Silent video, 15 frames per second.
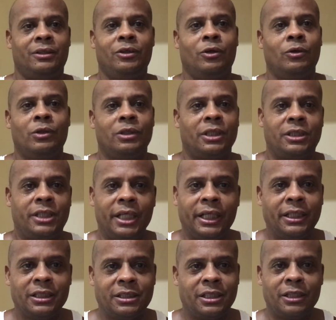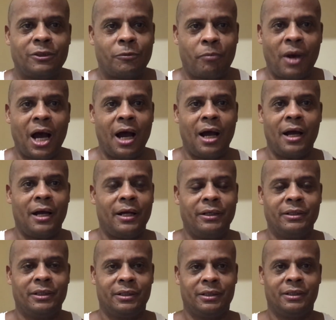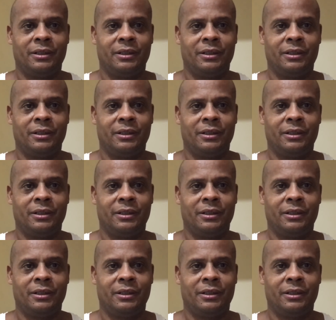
You know, the tickets expired.